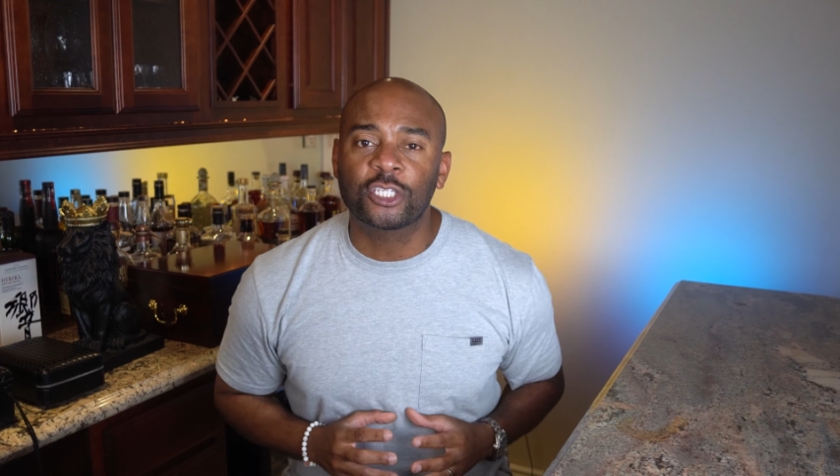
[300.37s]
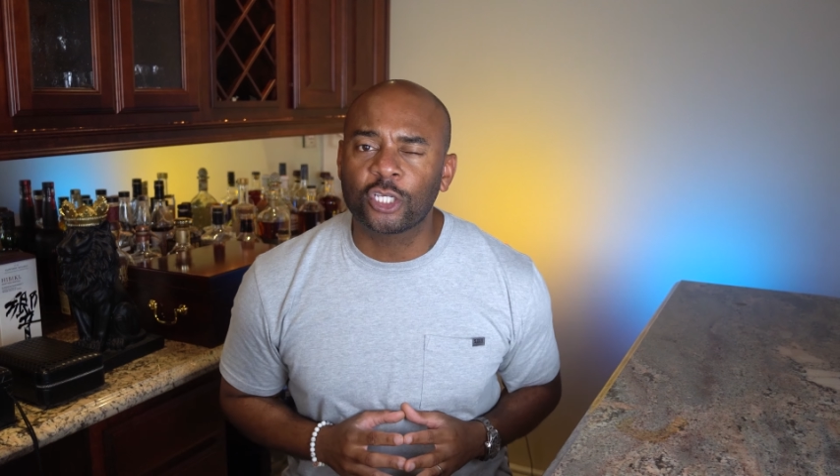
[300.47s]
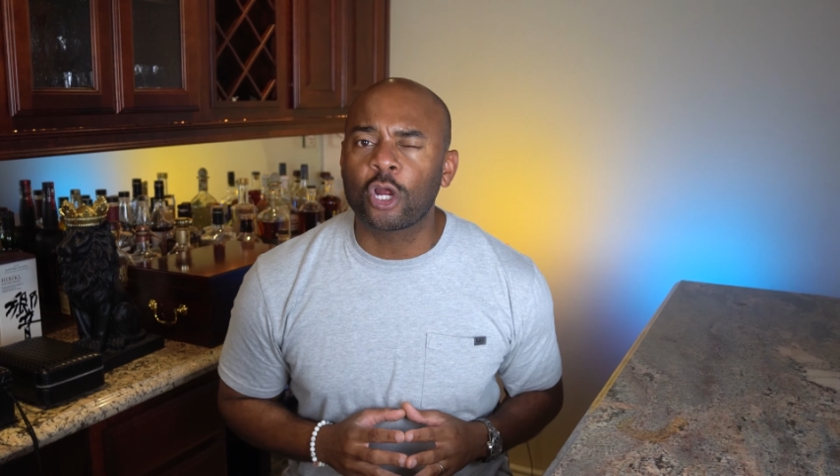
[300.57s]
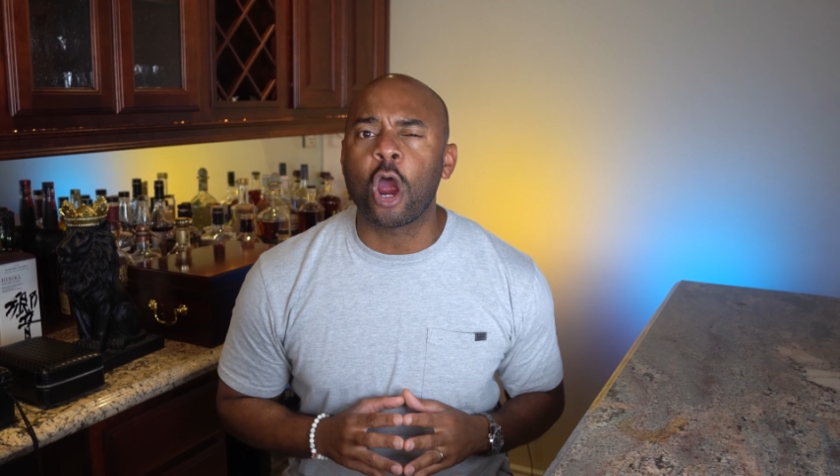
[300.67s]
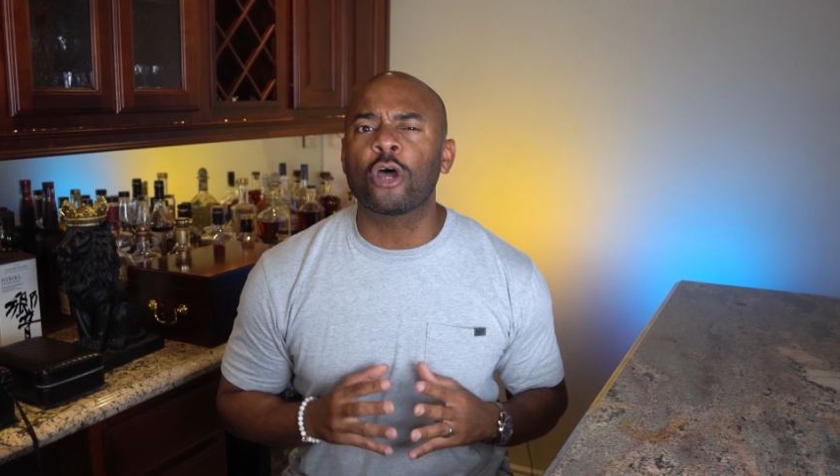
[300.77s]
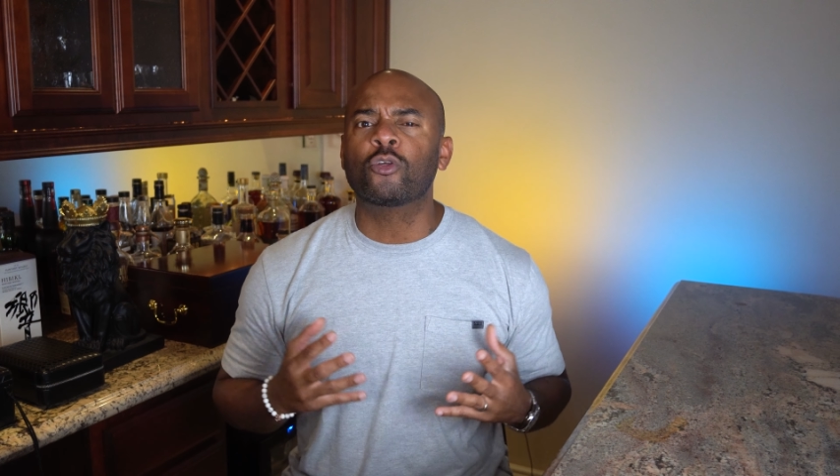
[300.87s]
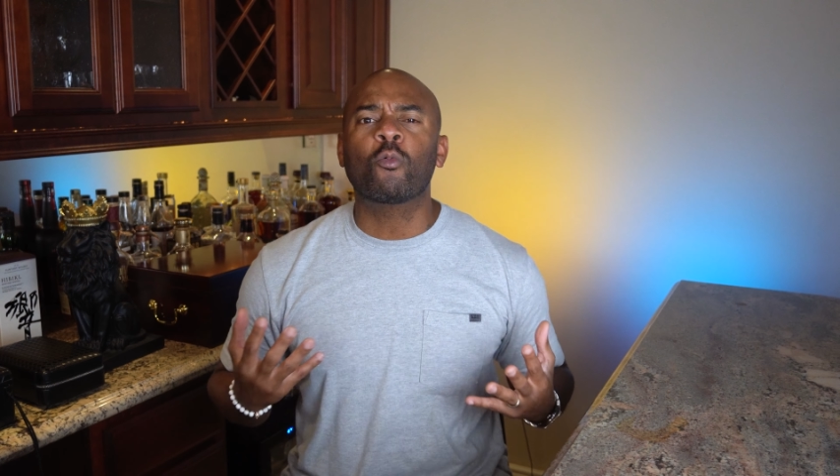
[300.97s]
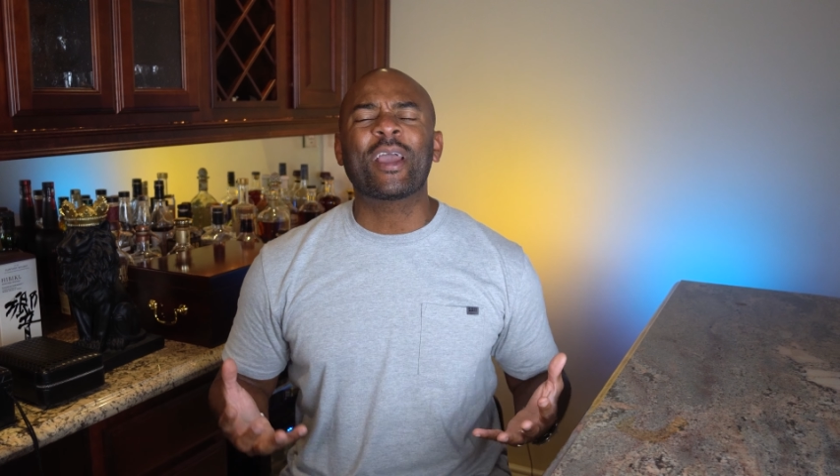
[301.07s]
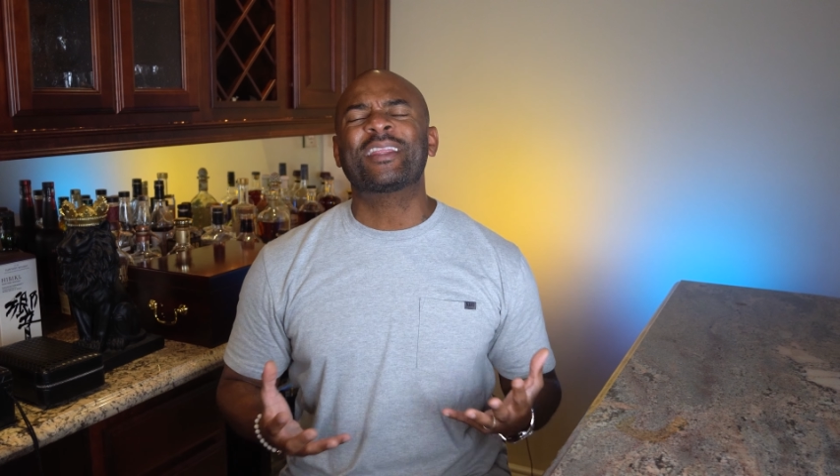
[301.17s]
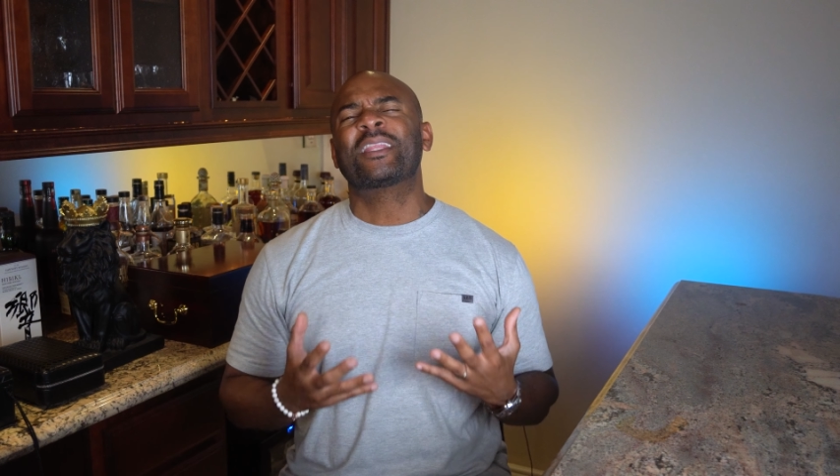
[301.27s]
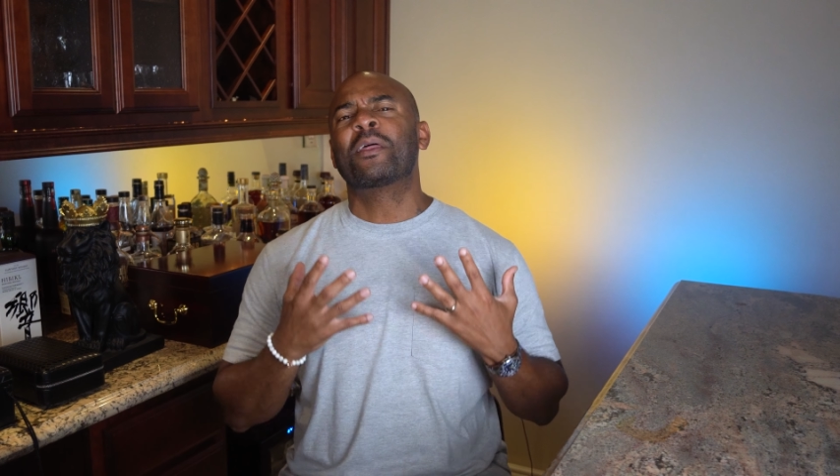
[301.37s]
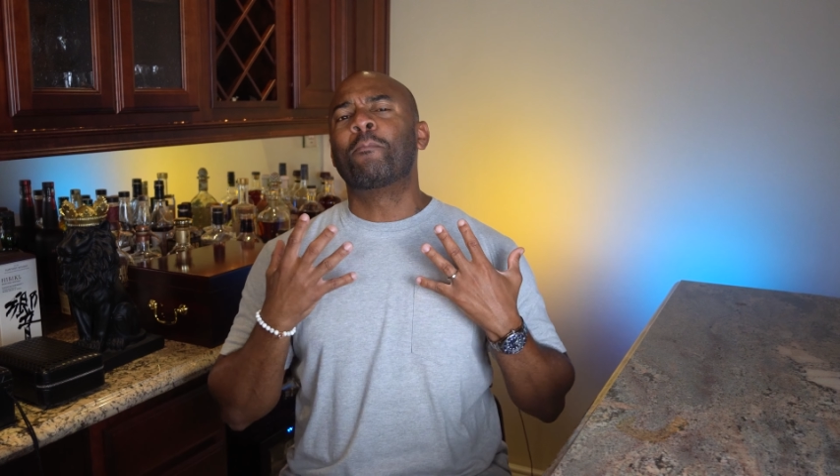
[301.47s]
the cigar the way that the